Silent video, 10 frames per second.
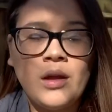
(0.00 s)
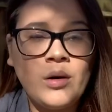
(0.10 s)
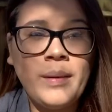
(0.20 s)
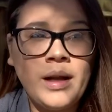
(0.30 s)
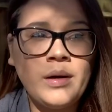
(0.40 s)

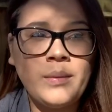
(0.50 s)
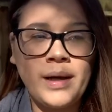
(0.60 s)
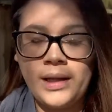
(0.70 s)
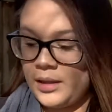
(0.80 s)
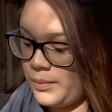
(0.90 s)
matter
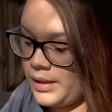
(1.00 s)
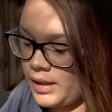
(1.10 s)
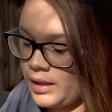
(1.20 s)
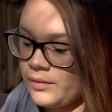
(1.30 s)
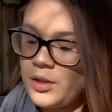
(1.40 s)
what, in the
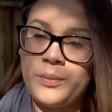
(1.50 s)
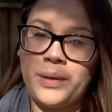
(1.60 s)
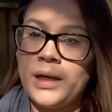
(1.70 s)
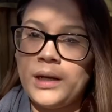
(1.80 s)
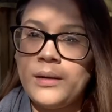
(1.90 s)
beginning of their
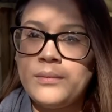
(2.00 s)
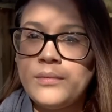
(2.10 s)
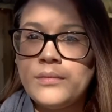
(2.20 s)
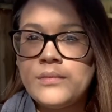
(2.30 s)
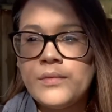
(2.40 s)
breakup,
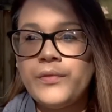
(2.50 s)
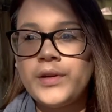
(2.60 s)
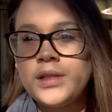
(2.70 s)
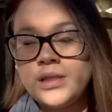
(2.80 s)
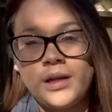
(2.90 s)

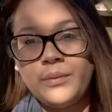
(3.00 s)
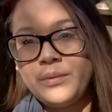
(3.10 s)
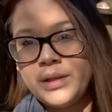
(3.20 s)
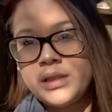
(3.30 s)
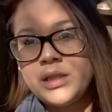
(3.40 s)
for some
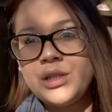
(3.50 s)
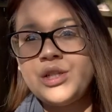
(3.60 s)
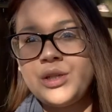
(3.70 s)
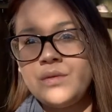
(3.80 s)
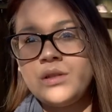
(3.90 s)
reason
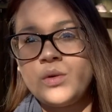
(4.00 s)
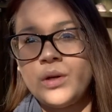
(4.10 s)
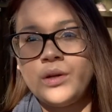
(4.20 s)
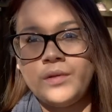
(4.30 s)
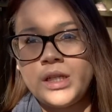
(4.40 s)
she was
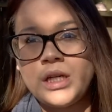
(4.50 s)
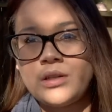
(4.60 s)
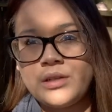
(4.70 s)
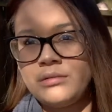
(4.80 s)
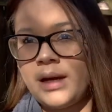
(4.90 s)
going to reach out
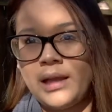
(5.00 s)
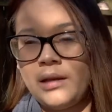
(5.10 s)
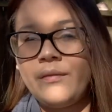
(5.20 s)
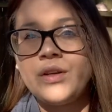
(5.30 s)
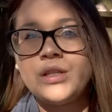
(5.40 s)
to
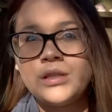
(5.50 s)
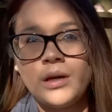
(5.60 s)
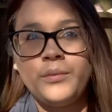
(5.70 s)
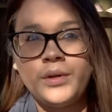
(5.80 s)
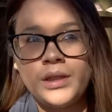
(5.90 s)
Riley. For
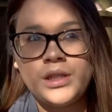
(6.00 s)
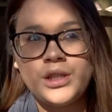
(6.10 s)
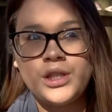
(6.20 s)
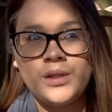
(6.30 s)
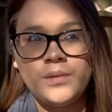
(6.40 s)
some reason
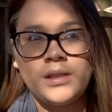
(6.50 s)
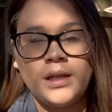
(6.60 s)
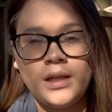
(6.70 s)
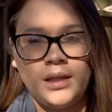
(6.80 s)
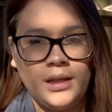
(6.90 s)
she was
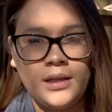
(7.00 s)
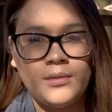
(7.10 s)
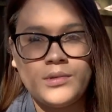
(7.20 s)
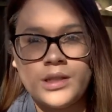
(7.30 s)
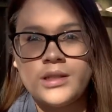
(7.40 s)
gonna need
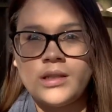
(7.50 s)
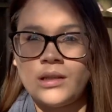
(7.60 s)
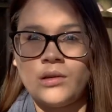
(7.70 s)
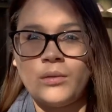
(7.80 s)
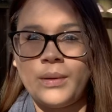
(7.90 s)
him just a
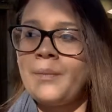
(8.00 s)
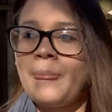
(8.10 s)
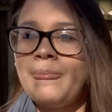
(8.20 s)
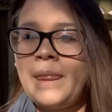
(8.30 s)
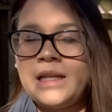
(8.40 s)
little bit.
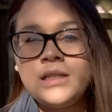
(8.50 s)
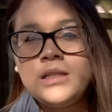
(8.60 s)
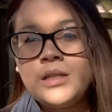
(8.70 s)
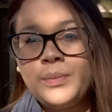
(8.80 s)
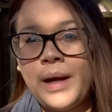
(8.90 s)
That
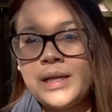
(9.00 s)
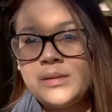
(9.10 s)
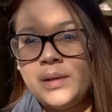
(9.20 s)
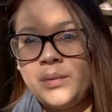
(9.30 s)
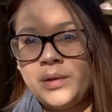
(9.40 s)
didn't surprise
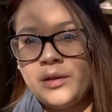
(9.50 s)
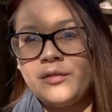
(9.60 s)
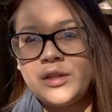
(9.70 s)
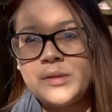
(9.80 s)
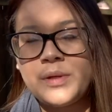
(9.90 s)
me when the
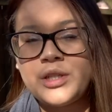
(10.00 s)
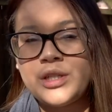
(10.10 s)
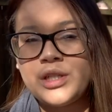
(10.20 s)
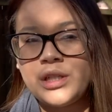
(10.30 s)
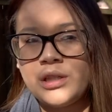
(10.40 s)
first
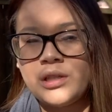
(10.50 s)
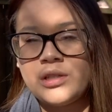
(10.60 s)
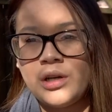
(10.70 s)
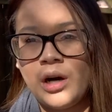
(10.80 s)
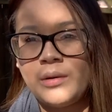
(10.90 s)
person she thought
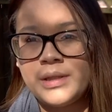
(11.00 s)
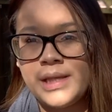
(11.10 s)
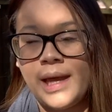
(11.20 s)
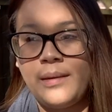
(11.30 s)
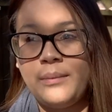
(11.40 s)
to call was
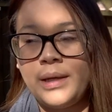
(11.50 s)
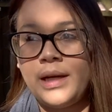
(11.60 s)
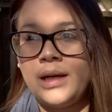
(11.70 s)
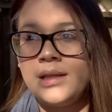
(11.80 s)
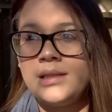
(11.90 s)
him,
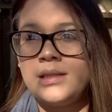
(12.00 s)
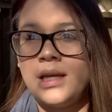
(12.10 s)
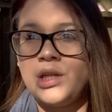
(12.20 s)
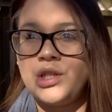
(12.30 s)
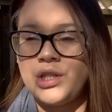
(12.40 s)
because
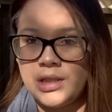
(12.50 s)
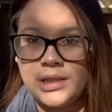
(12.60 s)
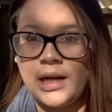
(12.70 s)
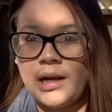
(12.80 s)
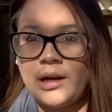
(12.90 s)
they
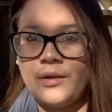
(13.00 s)
just got out of a